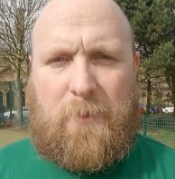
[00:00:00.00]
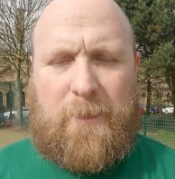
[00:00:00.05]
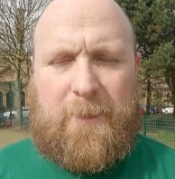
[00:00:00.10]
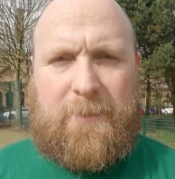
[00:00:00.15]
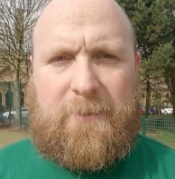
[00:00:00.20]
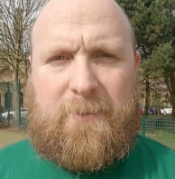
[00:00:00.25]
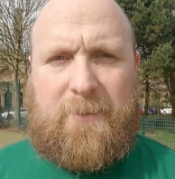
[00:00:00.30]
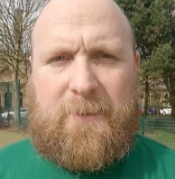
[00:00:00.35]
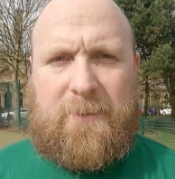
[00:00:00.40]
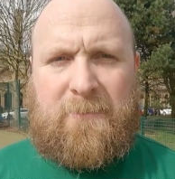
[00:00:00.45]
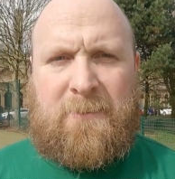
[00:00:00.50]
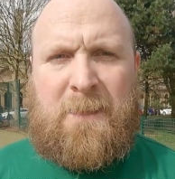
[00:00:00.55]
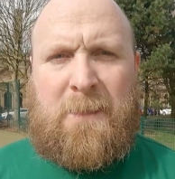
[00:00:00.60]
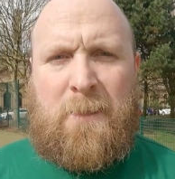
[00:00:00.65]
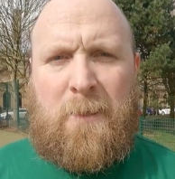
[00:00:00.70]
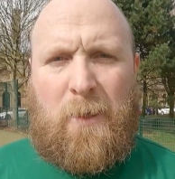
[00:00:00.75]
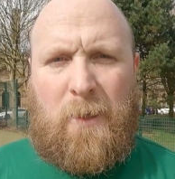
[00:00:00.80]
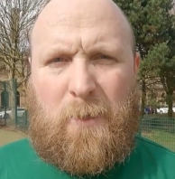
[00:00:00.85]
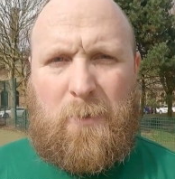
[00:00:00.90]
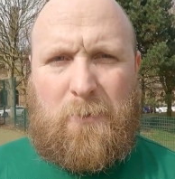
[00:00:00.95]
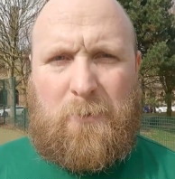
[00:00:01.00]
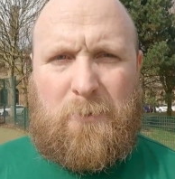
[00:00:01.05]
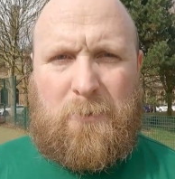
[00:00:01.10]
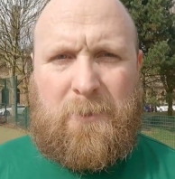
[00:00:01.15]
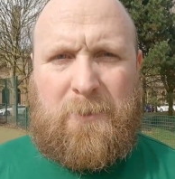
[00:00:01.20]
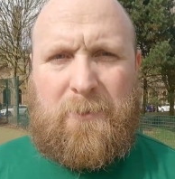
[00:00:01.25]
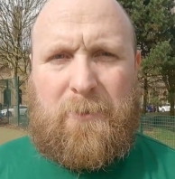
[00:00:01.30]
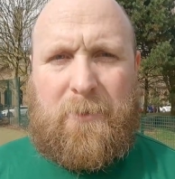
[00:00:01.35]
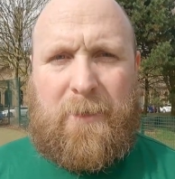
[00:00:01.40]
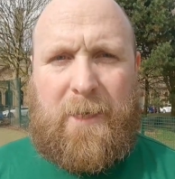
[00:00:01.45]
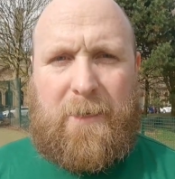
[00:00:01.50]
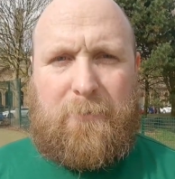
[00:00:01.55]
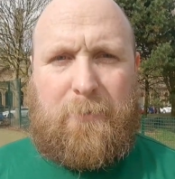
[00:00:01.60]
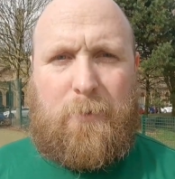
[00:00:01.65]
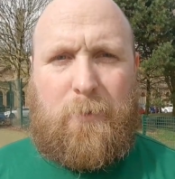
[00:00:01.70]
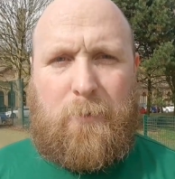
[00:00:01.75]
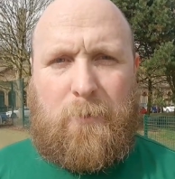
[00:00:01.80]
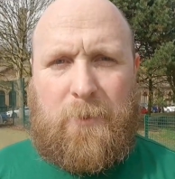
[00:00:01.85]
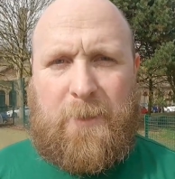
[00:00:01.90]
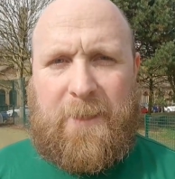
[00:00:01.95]
if you like this. Also, you can do that
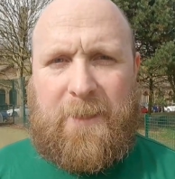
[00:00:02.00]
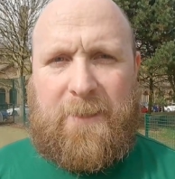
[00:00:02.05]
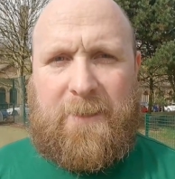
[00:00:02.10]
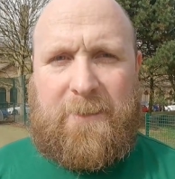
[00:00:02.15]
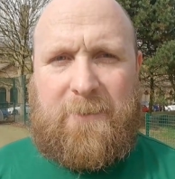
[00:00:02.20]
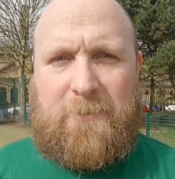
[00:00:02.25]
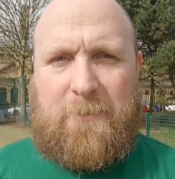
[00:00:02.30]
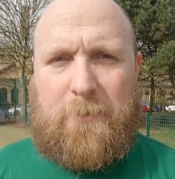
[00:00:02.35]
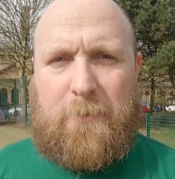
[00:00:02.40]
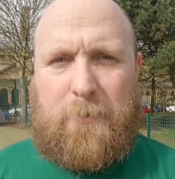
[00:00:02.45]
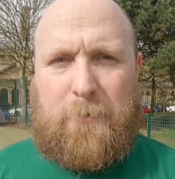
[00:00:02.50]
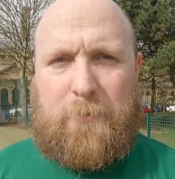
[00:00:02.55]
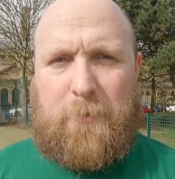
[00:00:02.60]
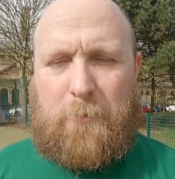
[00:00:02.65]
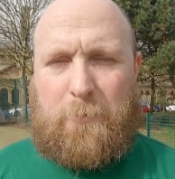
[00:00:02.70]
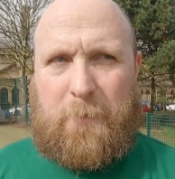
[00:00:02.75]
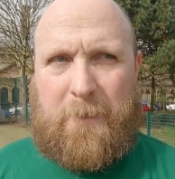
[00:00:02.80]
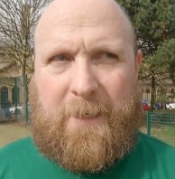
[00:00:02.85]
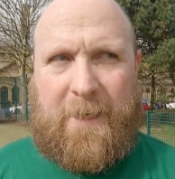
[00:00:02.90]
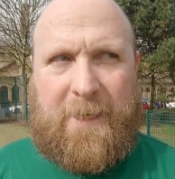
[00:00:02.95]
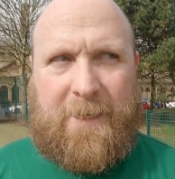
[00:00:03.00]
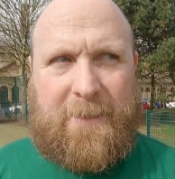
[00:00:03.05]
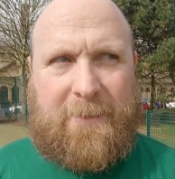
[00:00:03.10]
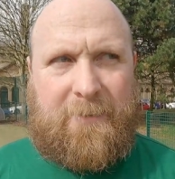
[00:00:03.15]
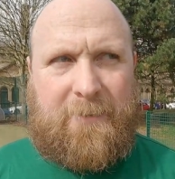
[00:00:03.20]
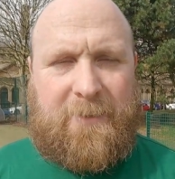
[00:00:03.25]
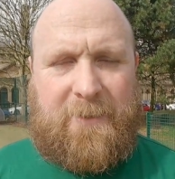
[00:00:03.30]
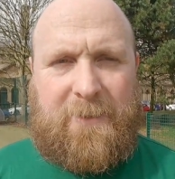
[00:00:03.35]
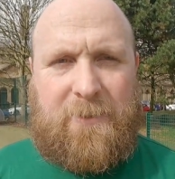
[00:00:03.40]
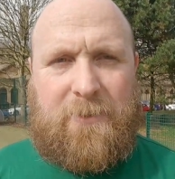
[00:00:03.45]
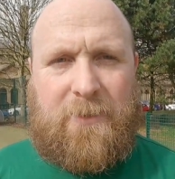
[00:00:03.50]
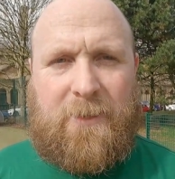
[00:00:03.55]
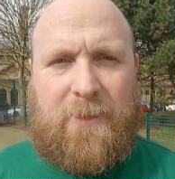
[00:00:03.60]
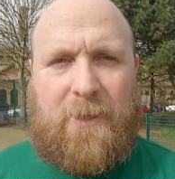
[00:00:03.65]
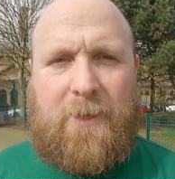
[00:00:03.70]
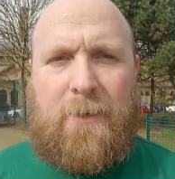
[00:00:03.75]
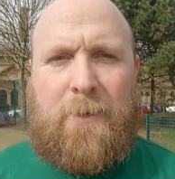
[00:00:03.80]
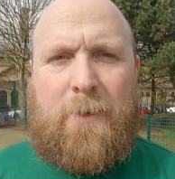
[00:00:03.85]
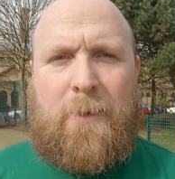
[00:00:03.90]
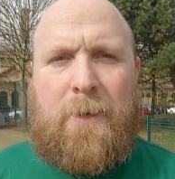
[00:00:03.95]
if you don't like this, you know, just be kind to each
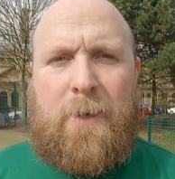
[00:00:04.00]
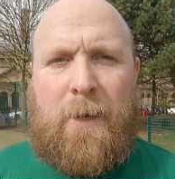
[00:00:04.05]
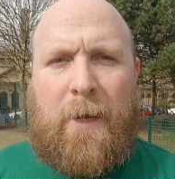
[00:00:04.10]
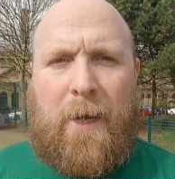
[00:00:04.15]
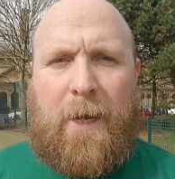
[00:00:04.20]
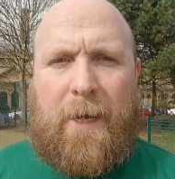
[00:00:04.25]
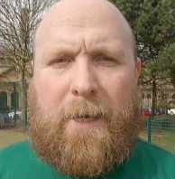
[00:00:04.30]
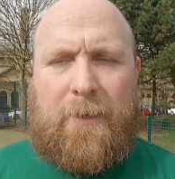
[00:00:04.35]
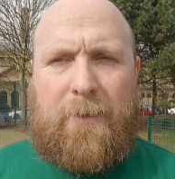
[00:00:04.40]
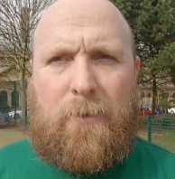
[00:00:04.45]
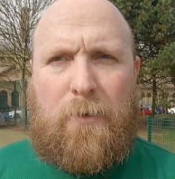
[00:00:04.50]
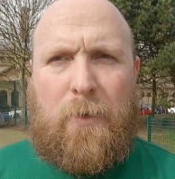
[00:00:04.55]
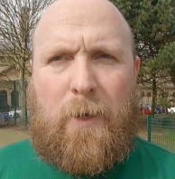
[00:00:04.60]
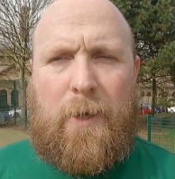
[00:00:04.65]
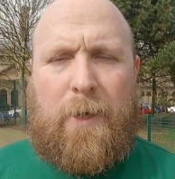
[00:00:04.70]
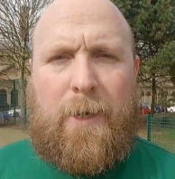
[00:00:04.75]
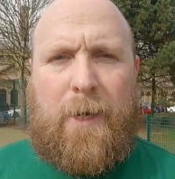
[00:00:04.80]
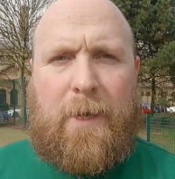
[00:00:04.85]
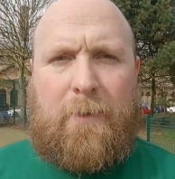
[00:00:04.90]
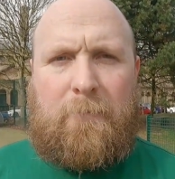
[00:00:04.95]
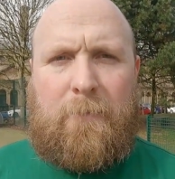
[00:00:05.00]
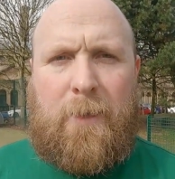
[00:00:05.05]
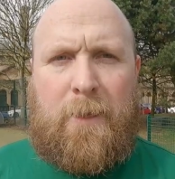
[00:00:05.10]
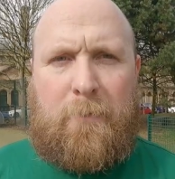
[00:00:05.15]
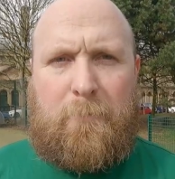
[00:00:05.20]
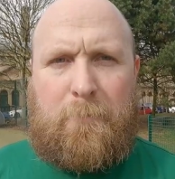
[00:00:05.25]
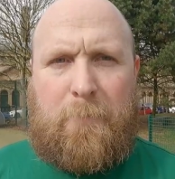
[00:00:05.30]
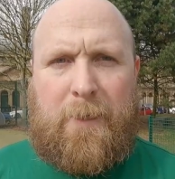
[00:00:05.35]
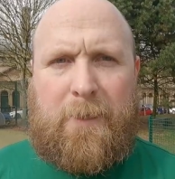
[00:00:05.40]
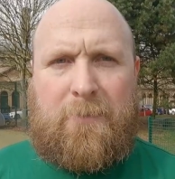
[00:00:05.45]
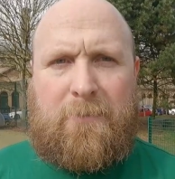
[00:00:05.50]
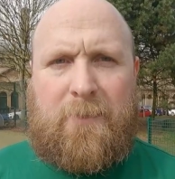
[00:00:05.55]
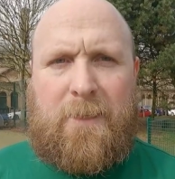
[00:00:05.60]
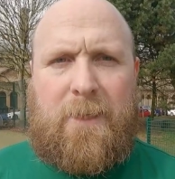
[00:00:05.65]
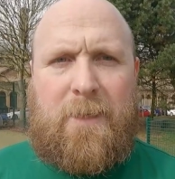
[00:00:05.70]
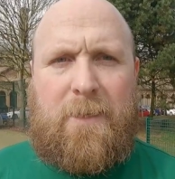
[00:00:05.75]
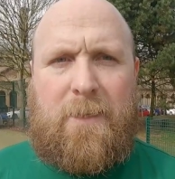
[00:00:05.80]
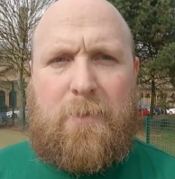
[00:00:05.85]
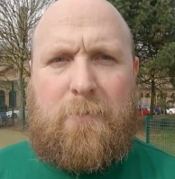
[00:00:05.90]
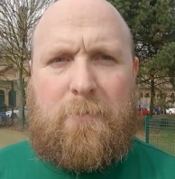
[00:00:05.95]
other and go out and have the best
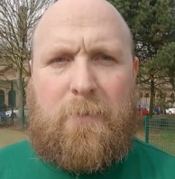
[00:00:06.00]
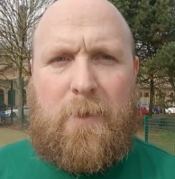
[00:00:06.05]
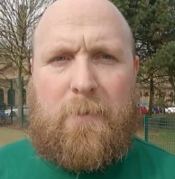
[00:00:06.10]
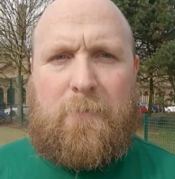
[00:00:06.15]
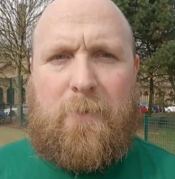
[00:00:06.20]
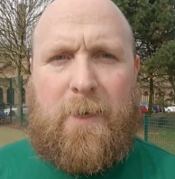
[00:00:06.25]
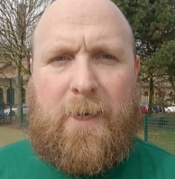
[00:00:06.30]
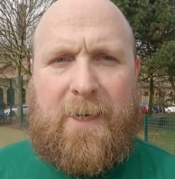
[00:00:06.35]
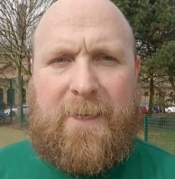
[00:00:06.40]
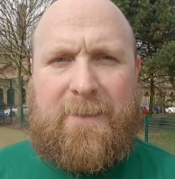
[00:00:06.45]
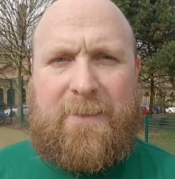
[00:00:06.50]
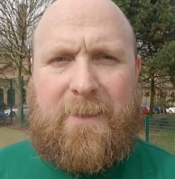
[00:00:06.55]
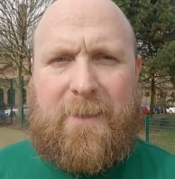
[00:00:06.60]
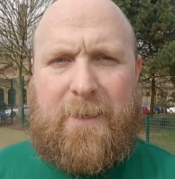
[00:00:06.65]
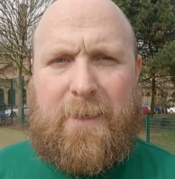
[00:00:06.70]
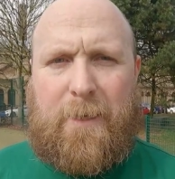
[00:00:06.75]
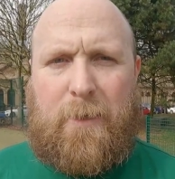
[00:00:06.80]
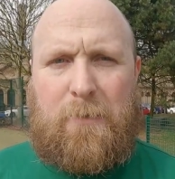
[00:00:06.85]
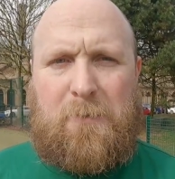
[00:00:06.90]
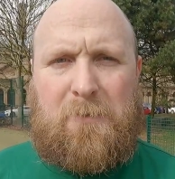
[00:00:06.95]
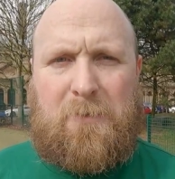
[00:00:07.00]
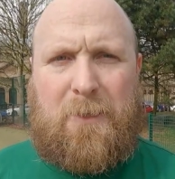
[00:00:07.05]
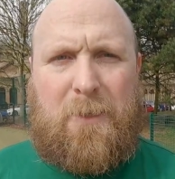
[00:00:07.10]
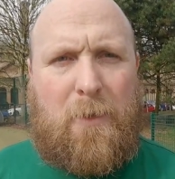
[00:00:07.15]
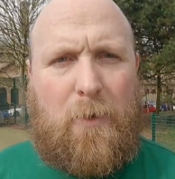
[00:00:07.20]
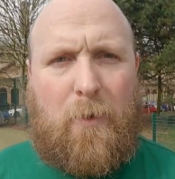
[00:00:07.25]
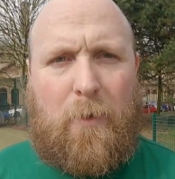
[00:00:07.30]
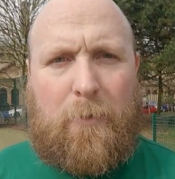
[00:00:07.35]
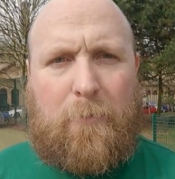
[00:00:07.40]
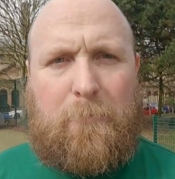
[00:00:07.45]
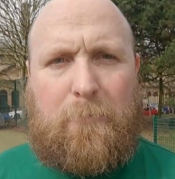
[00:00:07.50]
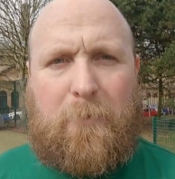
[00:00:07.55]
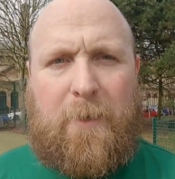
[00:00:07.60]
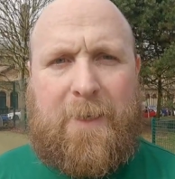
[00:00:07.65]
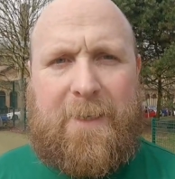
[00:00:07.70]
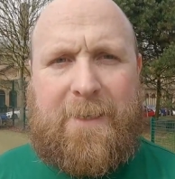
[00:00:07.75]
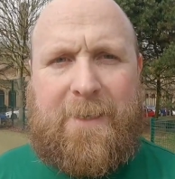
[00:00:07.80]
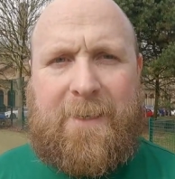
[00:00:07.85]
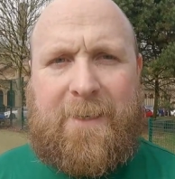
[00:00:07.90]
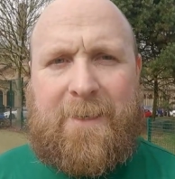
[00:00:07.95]
day you've ever had, and I'll see you on
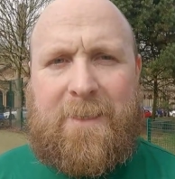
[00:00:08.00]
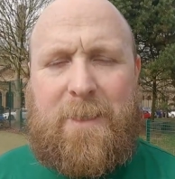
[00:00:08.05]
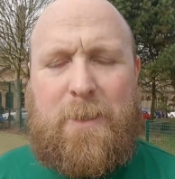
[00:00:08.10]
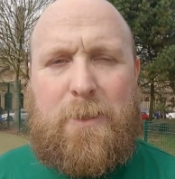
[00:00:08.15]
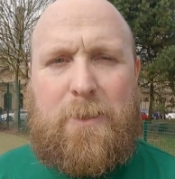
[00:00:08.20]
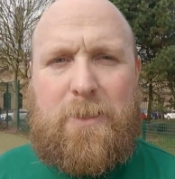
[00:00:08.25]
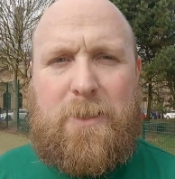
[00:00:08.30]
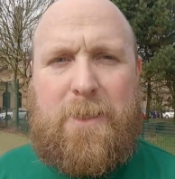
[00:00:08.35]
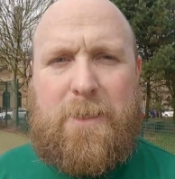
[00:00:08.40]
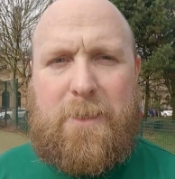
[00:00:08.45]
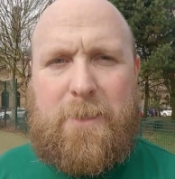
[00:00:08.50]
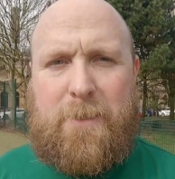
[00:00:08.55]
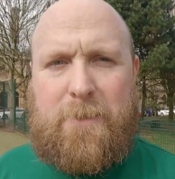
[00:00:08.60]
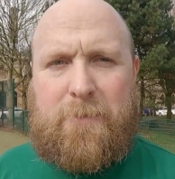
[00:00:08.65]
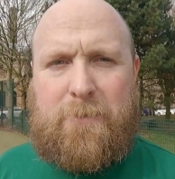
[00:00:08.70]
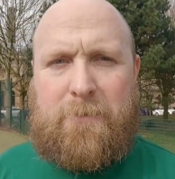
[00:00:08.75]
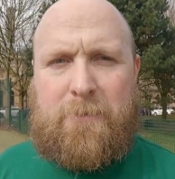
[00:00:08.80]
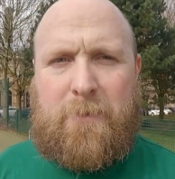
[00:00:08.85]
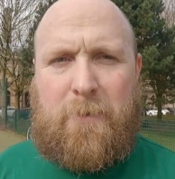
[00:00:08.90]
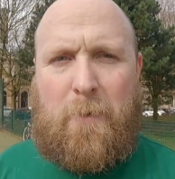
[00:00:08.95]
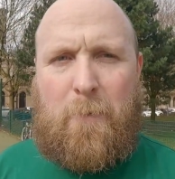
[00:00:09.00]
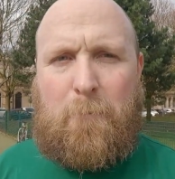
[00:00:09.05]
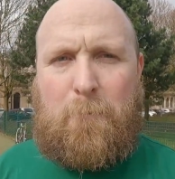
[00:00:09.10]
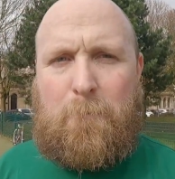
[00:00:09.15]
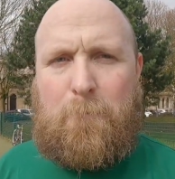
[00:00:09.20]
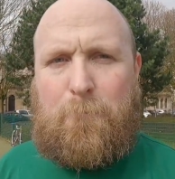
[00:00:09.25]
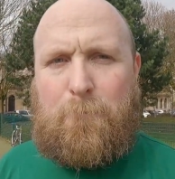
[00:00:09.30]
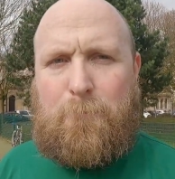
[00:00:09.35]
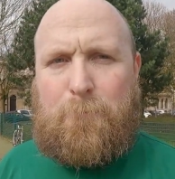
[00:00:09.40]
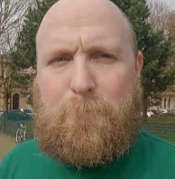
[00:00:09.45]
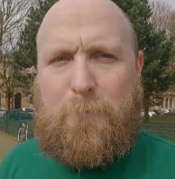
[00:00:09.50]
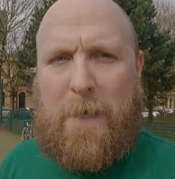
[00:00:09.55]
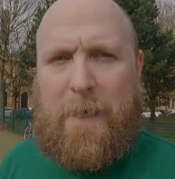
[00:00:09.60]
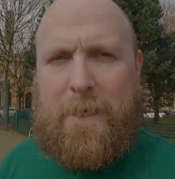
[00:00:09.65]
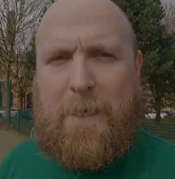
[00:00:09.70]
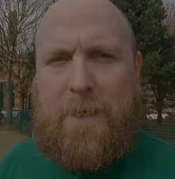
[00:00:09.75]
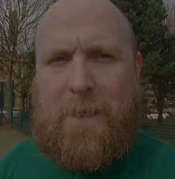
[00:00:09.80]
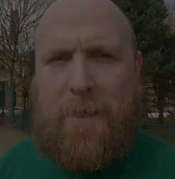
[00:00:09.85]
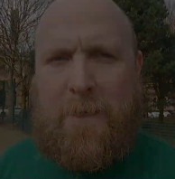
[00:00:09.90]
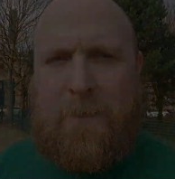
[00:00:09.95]
Friday. Cheers,
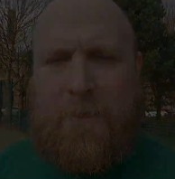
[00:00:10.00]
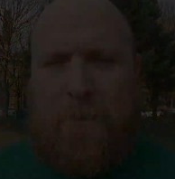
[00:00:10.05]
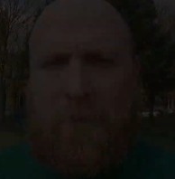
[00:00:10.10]
bye.